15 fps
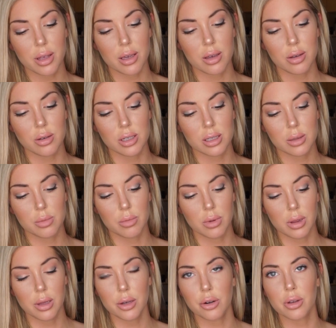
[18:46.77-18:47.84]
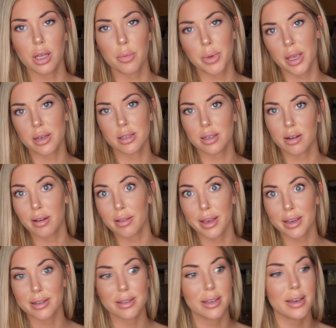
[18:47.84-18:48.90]
Like you just literally paint it on
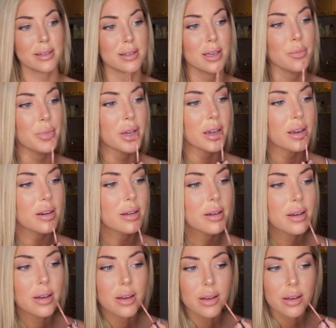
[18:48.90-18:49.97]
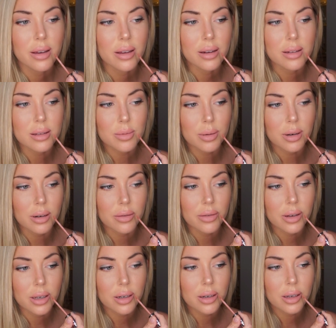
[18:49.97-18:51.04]
like it says lip paint, and it's
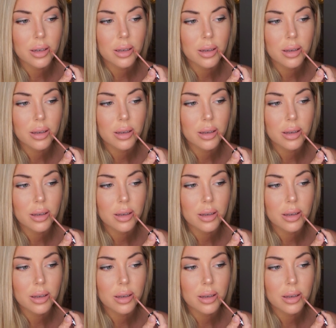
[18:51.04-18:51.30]
perfect.